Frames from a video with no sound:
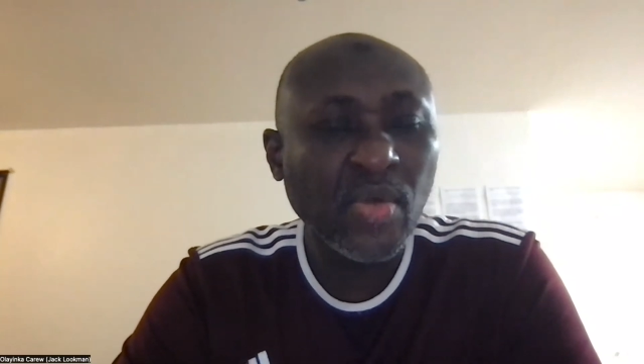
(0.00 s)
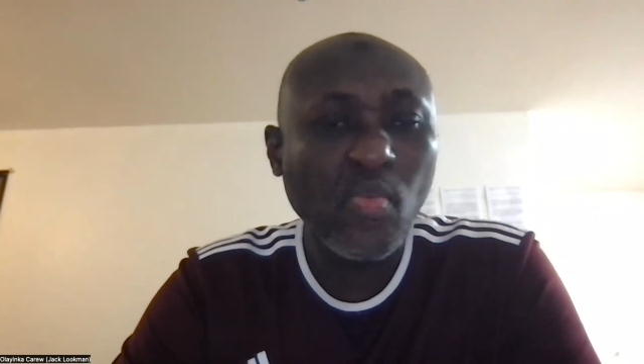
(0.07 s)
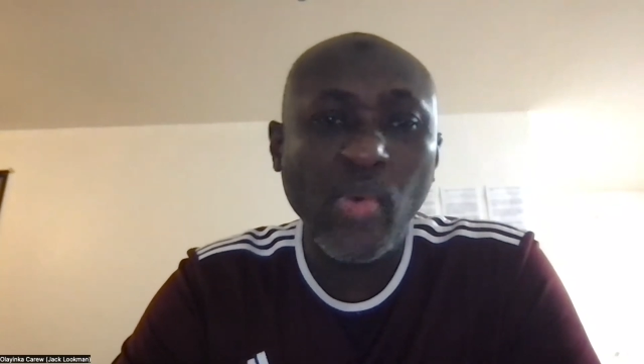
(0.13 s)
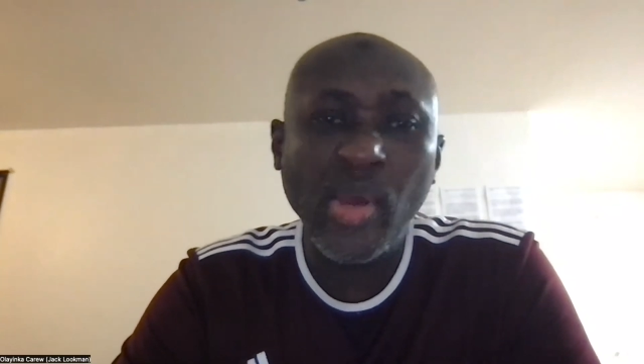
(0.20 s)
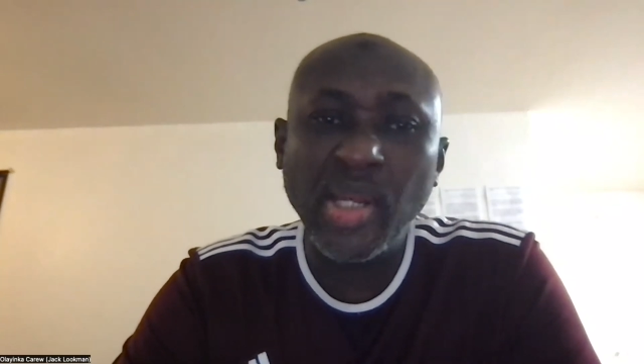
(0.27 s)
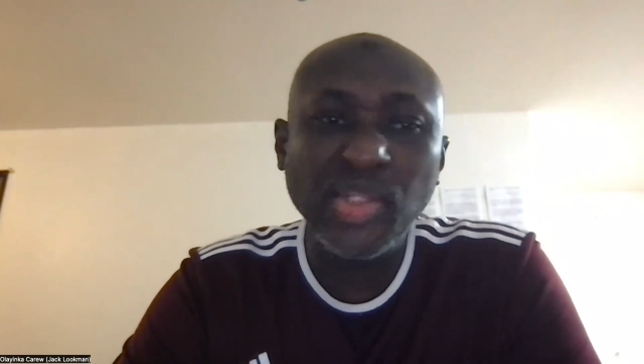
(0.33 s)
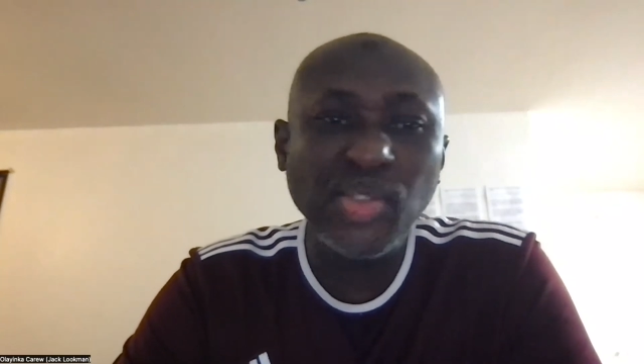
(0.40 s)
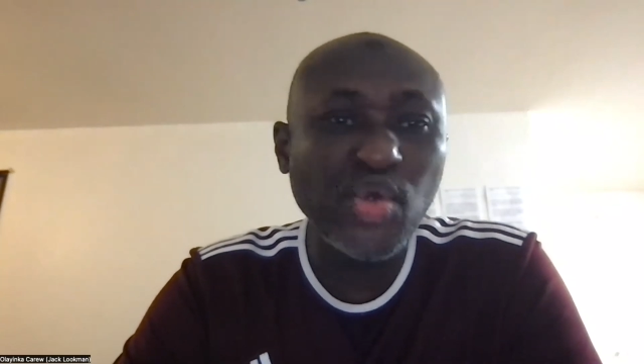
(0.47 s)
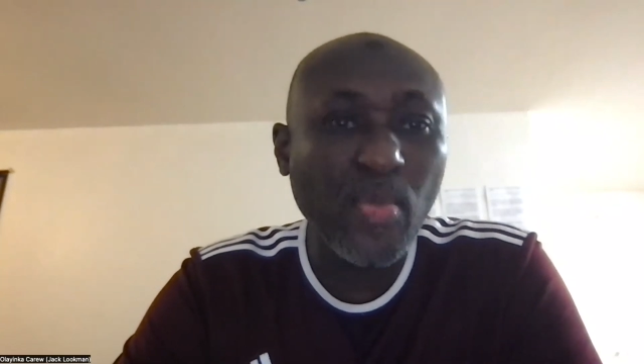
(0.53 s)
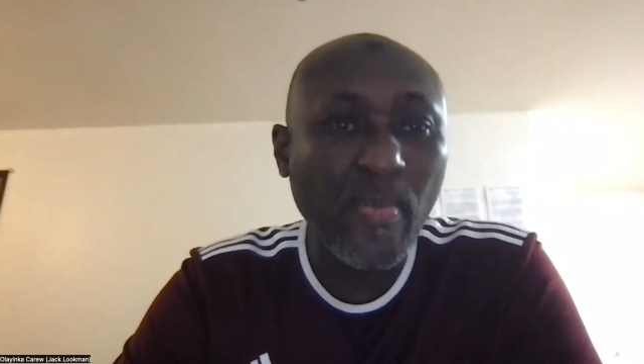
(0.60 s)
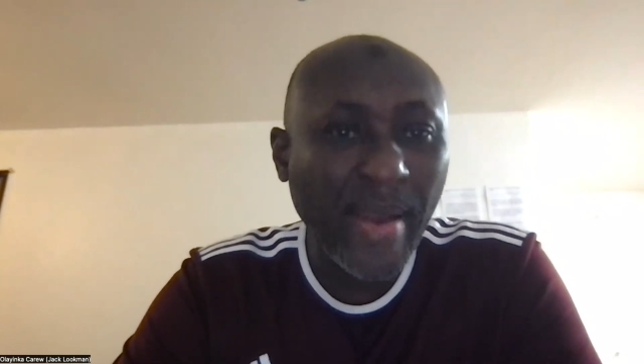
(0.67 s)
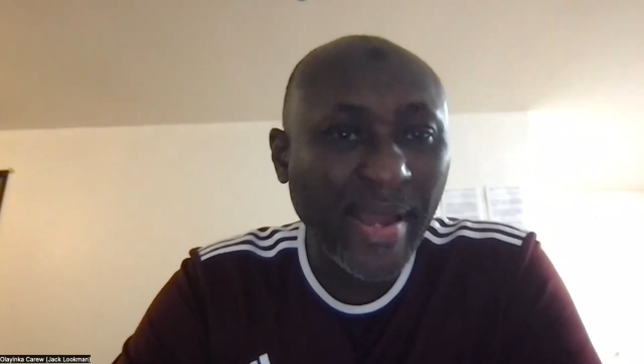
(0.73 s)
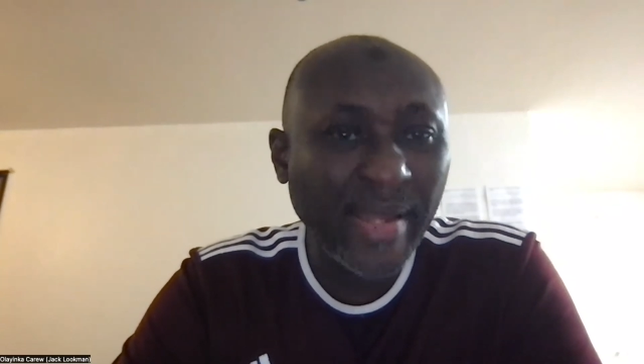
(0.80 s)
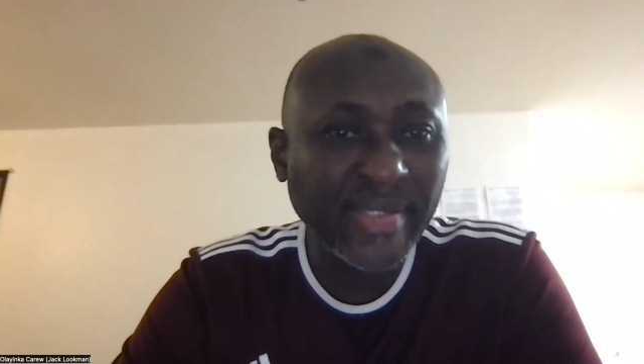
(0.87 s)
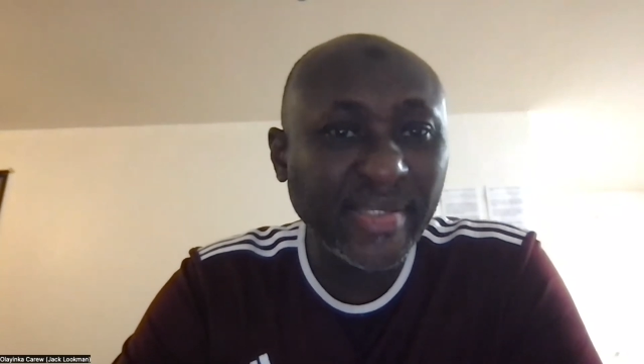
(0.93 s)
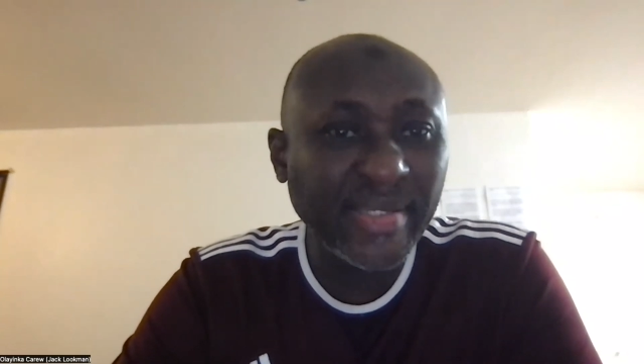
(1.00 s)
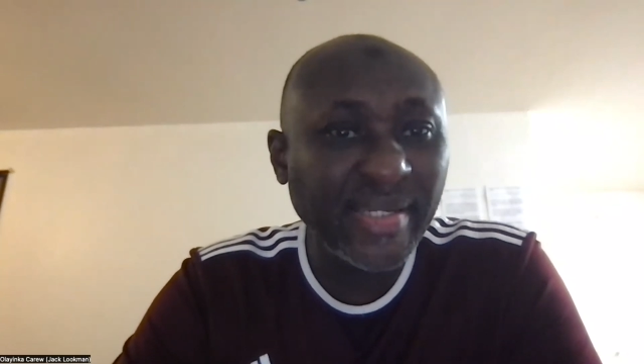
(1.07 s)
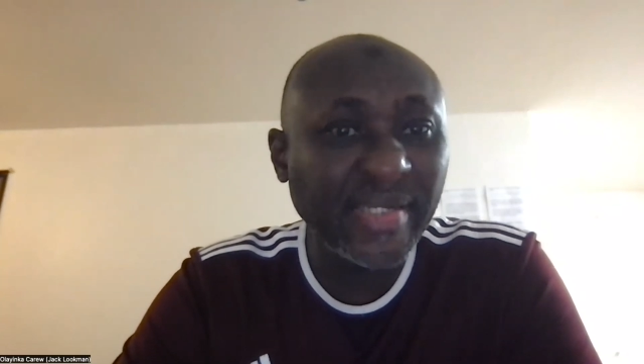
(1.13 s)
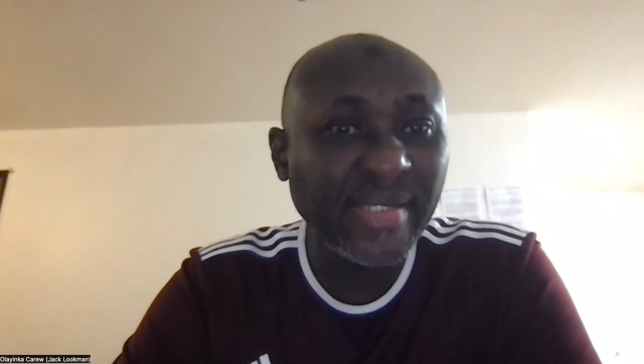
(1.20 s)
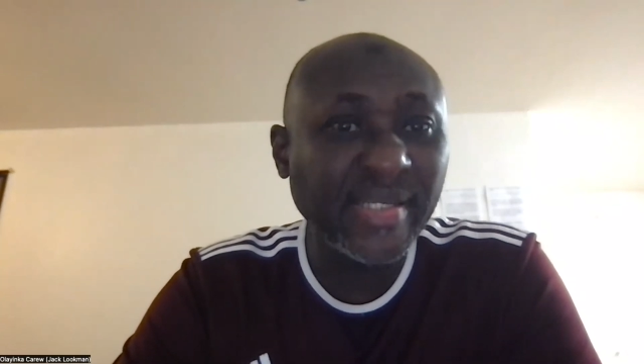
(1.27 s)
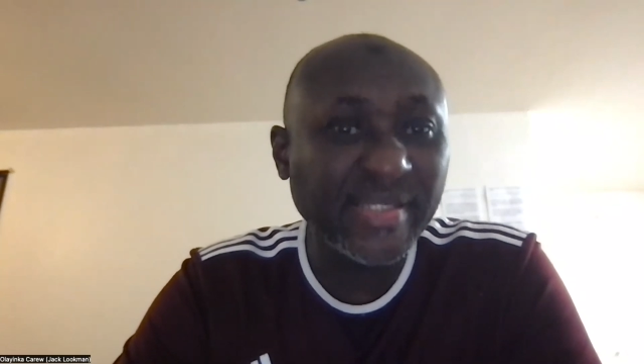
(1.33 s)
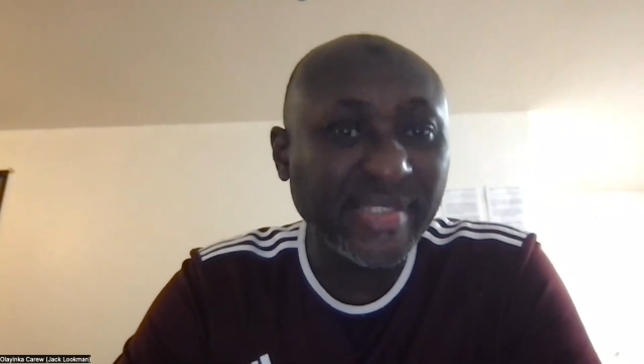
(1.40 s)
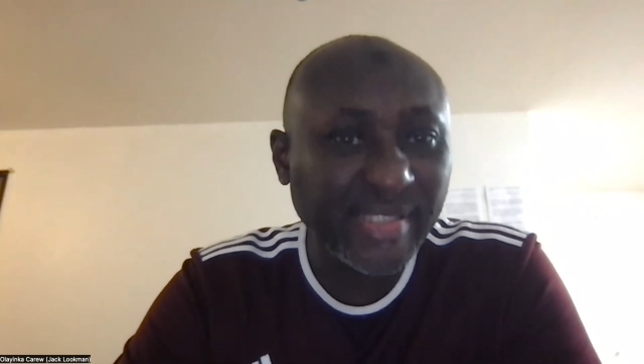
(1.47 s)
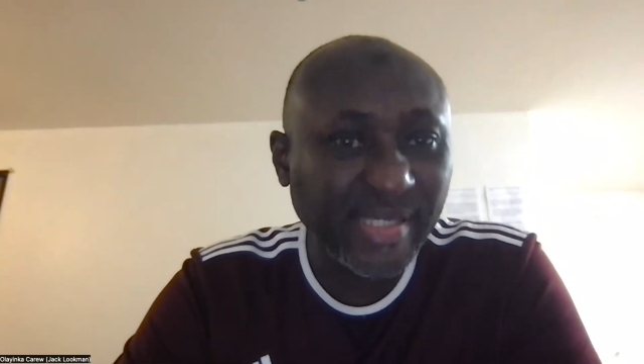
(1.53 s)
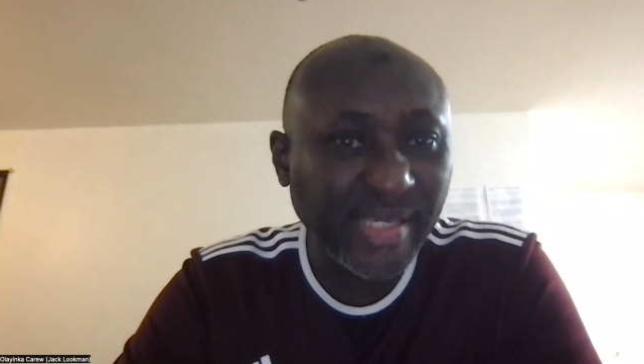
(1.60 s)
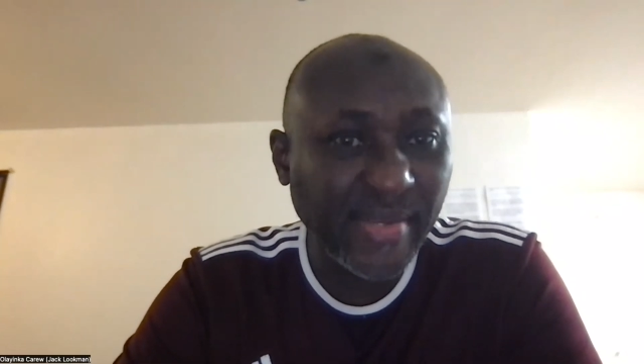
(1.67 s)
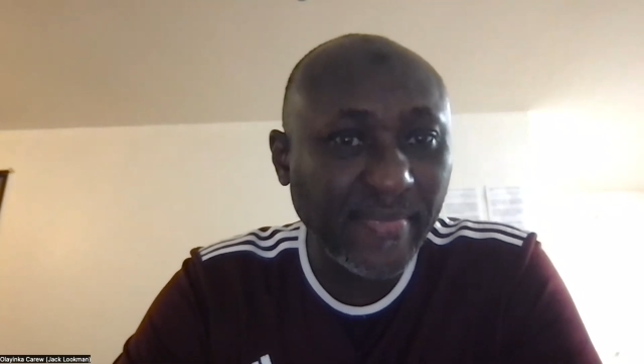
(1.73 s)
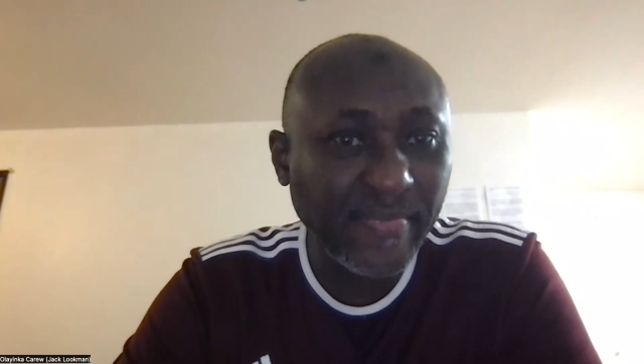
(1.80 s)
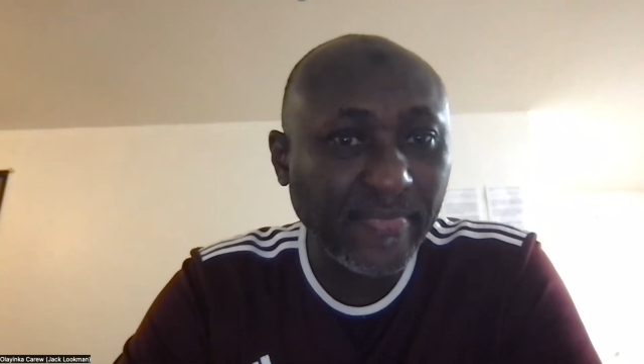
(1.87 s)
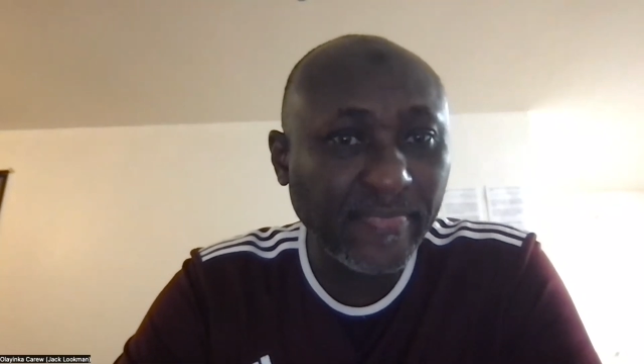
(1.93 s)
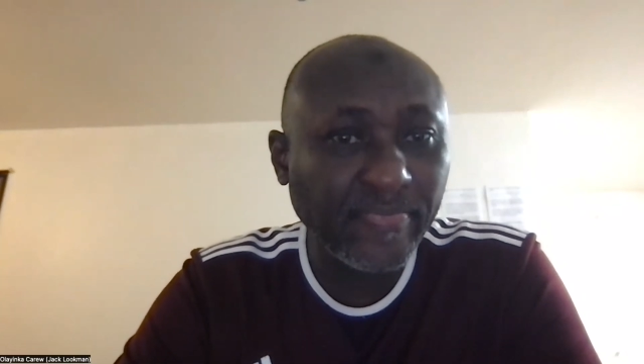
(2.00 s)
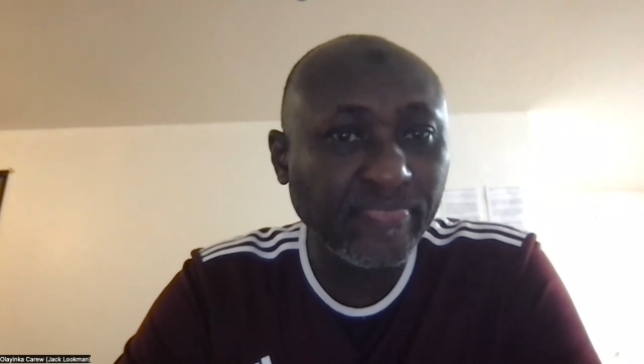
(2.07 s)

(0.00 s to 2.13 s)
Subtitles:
Well, you might need a team,